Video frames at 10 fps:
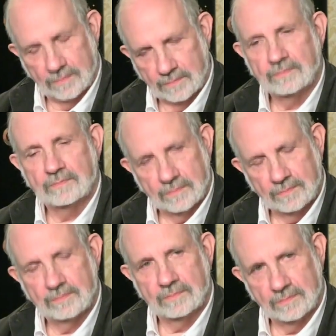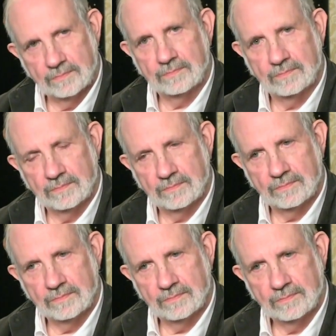that something that was your
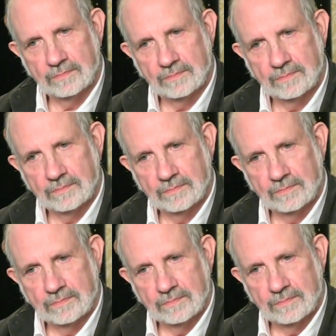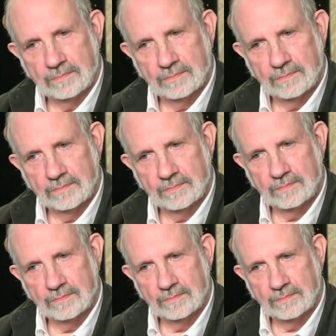intent, or something that you discussed with the
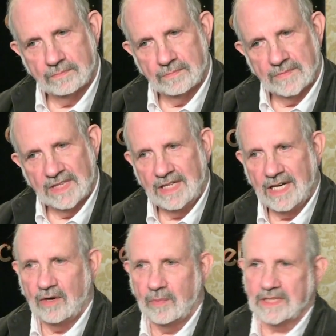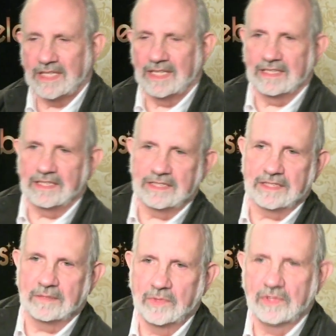actors? No, because I think this
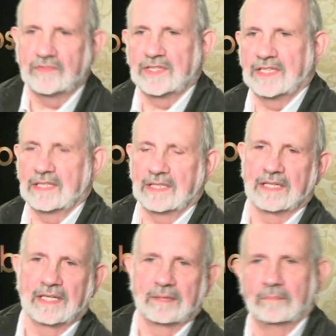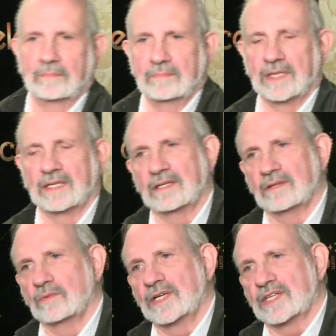is a movie
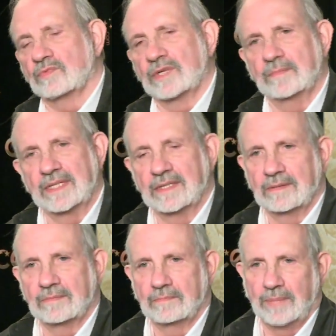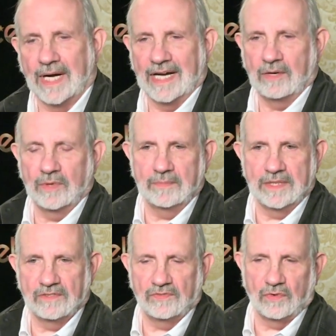with women, by
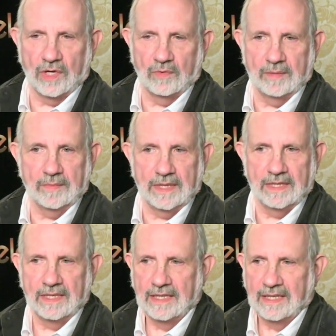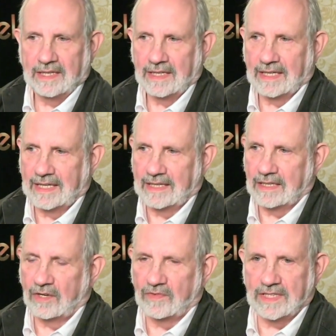women, for women.
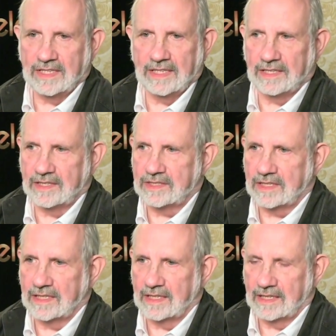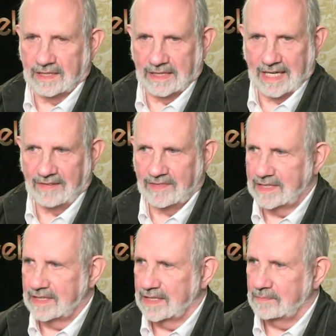And over the years,
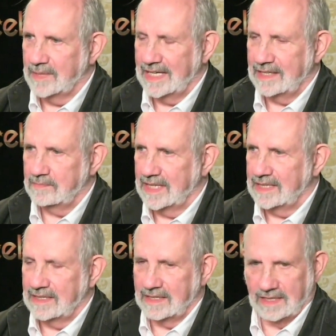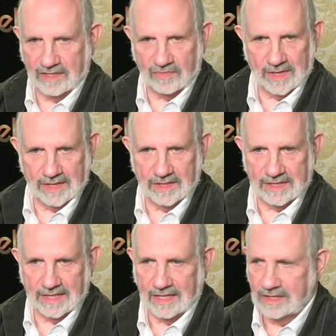having made many
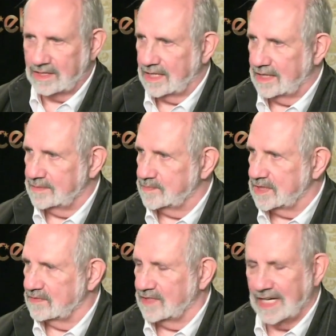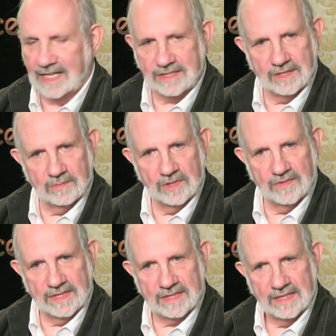thrillers and other types of gangster
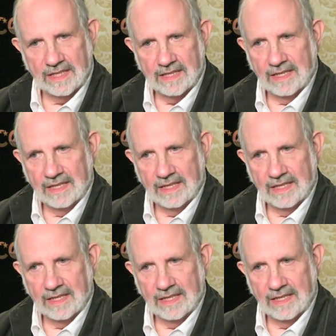movies,